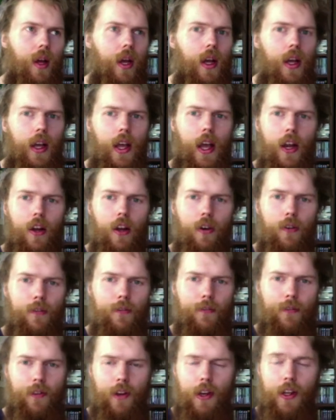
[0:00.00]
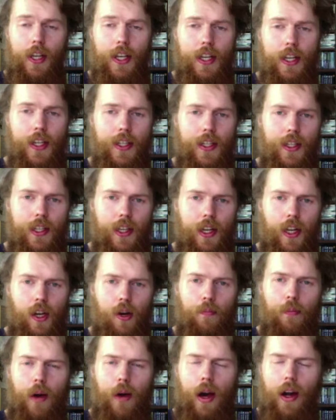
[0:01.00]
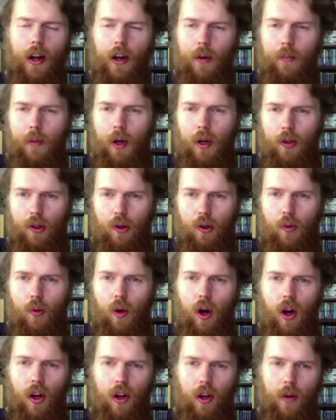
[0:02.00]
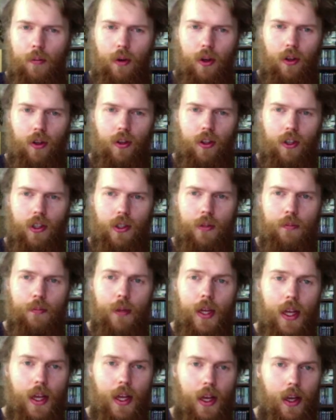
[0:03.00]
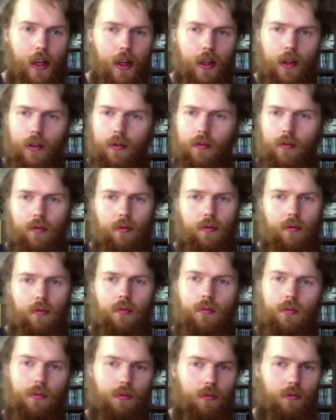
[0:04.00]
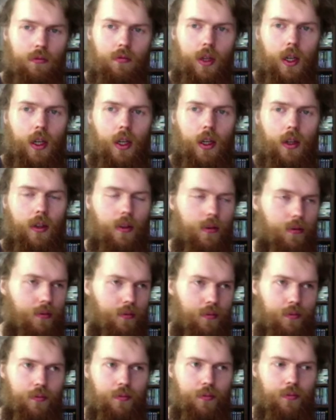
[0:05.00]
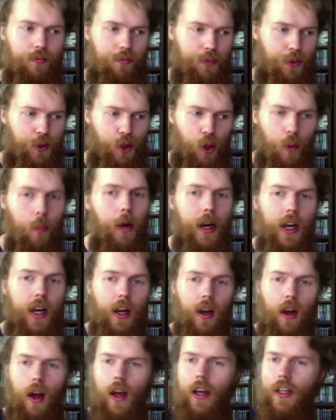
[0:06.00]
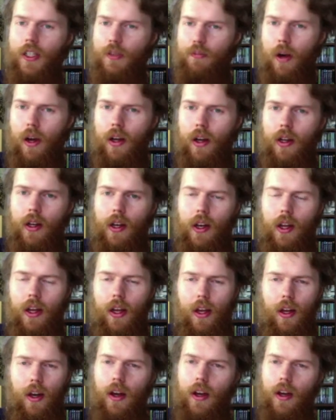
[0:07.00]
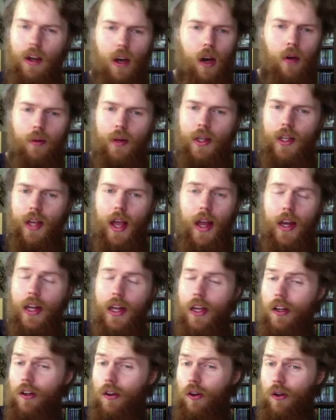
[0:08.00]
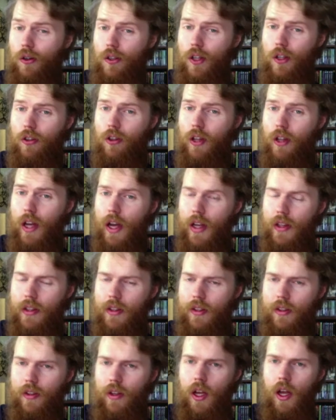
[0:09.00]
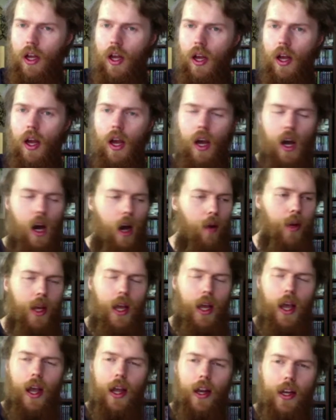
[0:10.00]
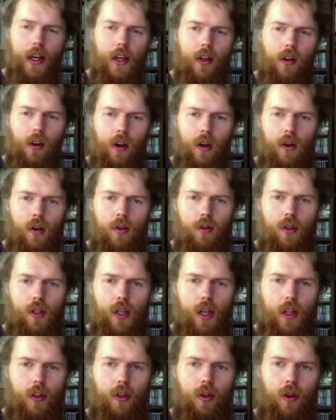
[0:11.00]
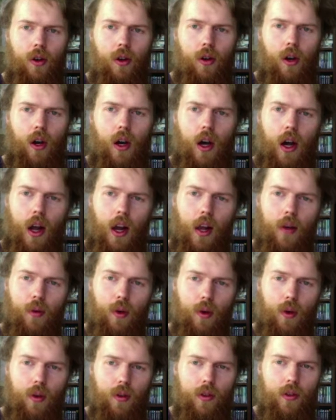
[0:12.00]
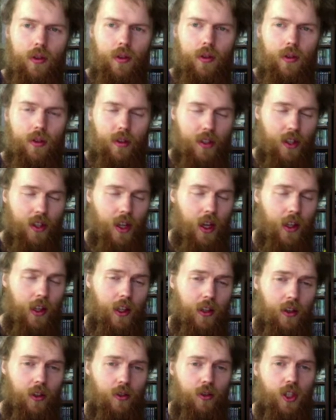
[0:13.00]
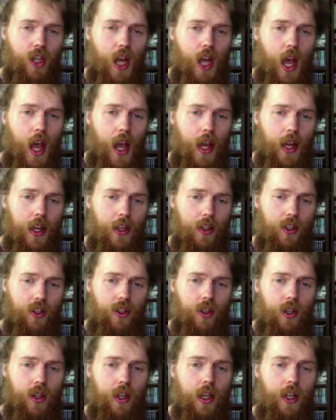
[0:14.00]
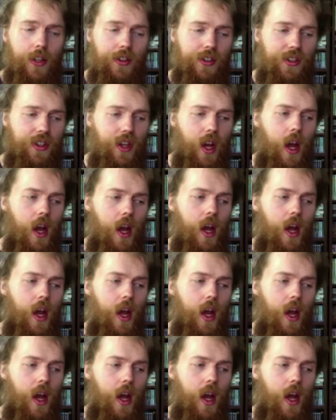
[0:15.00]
head of Disney or Paramount or Warner Brothers being, well, somebody like Spike Lee? Like, are we any closer to that? Are we any closer to Hollywood starting to change its